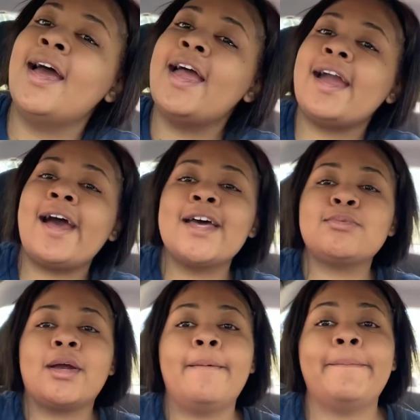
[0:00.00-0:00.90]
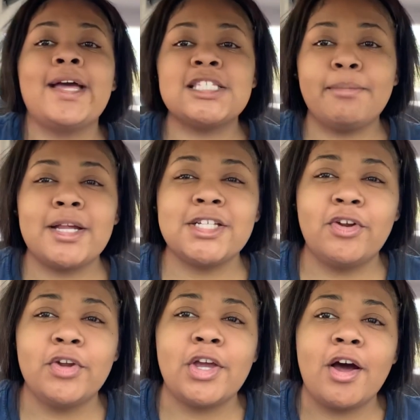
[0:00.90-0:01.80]
Hey guys, welcome back to my
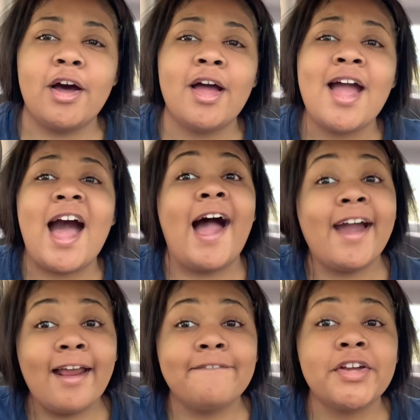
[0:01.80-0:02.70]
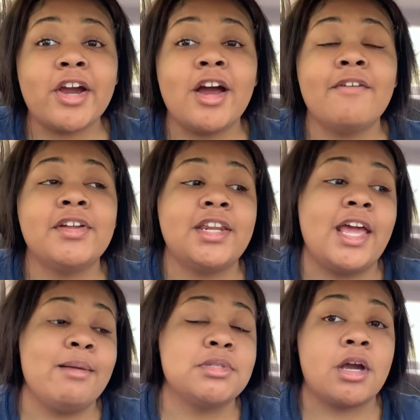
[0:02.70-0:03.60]
channel, y'all. I gotta figure out a
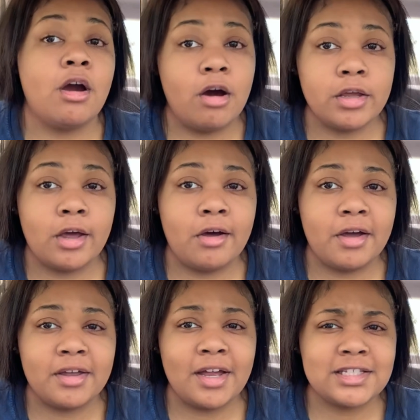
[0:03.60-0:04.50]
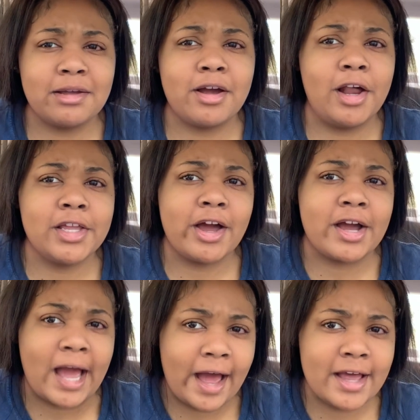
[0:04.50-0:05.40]
name to call y'all. I gotta stop calling
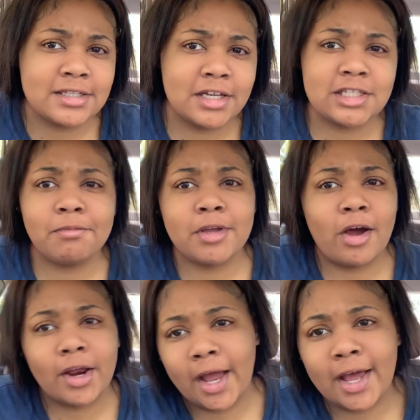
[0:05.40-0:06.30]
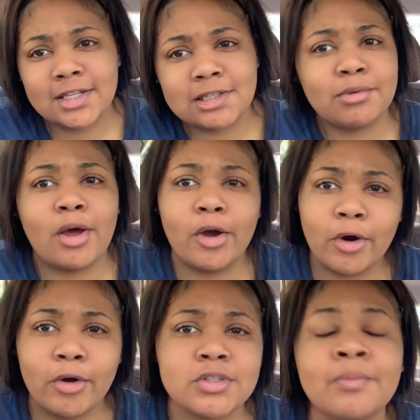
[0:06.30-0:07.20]
y'all guys, because some of y'all guys and some of y'all
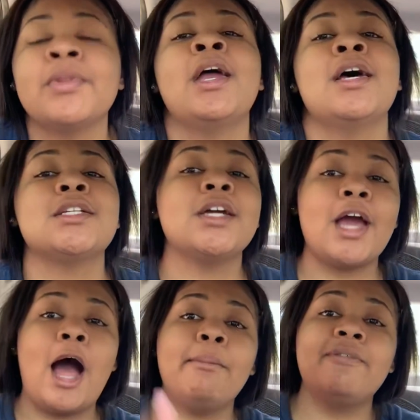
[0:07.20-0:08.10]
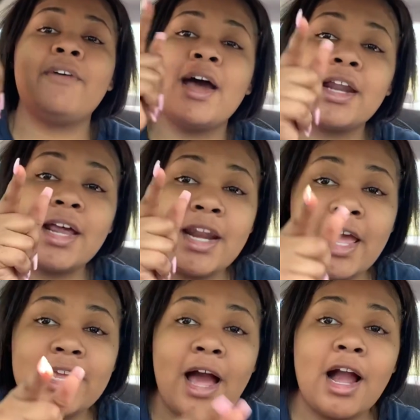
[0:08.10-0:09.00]
girls. So yeah, I'm gonna find out a
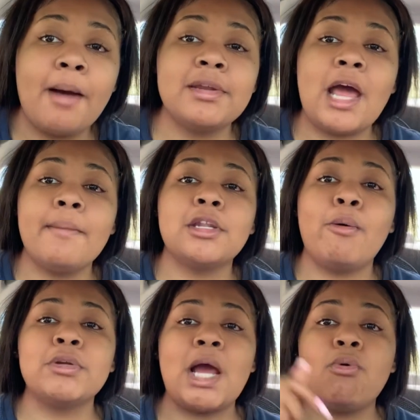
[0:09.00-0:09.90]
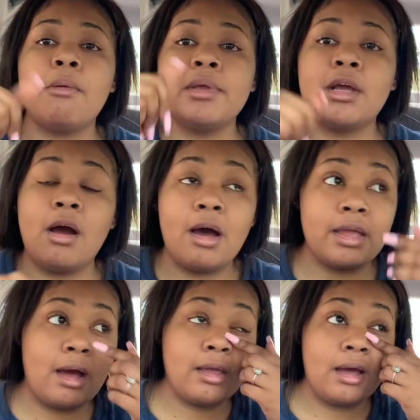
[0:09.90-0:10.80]
name. Y'all comment down below what y'all want me to call
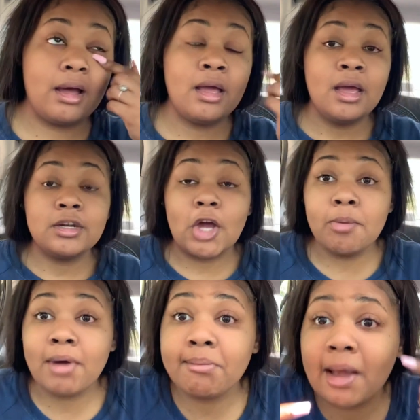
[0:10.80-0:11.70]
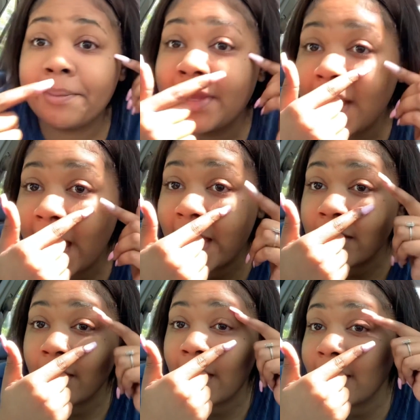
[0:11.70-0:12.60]
y'all. Don't mind my pink eye,
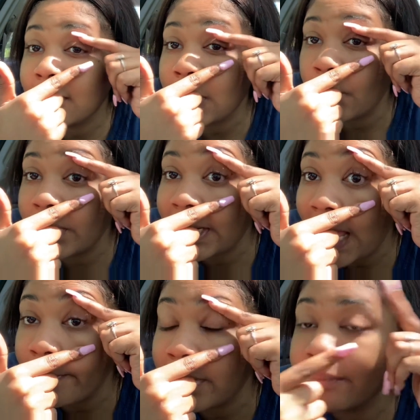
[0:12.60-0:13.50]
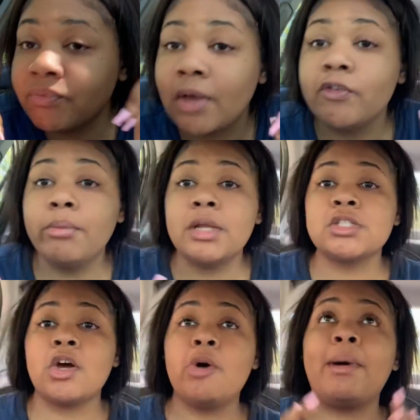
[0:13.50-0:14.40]
y'all. I don't know what happened. A few
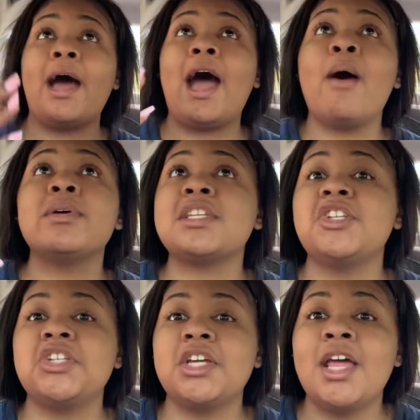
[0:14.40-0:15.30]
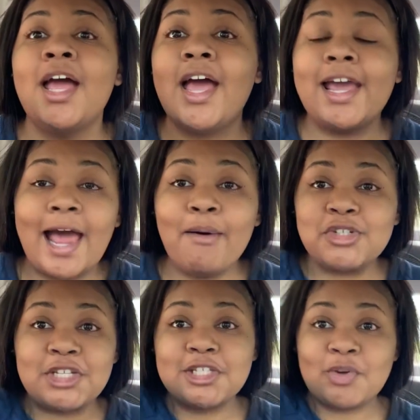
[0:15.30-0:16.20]
minutes ago, my eye was itching, and I
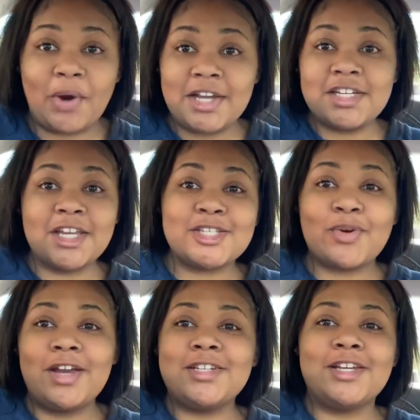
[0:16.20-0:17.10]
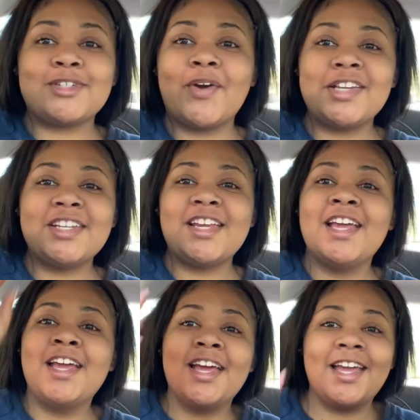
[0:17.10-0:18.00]
was just scratching and scratching and scratching,
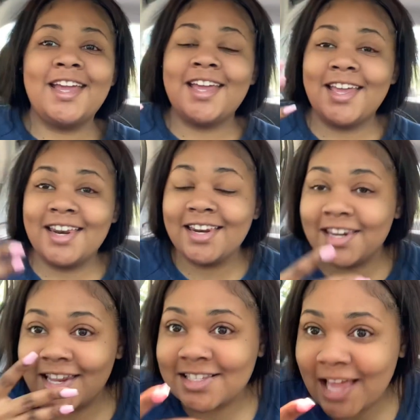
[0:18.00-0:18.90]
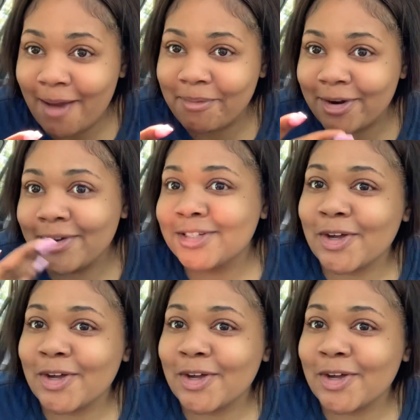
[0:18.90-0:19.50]
and this happened.